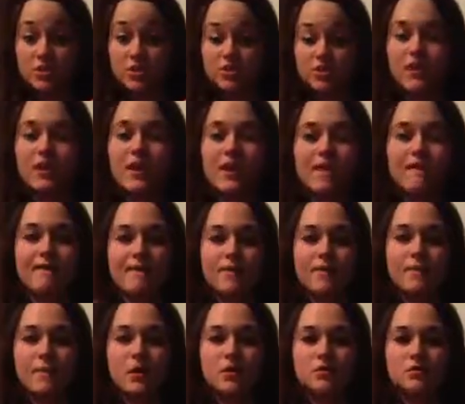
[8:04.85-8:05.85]
Okay,
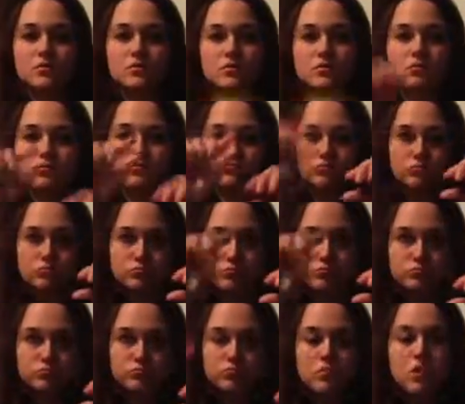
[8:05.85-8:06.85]
please stay
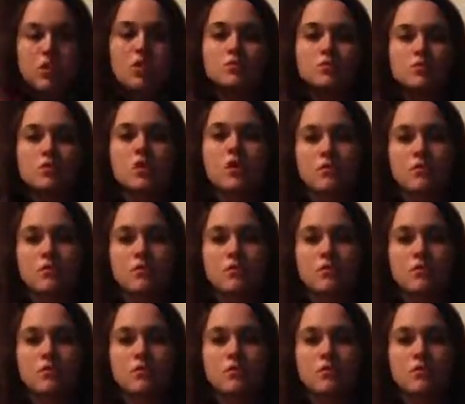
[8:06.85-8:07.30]
tuned, and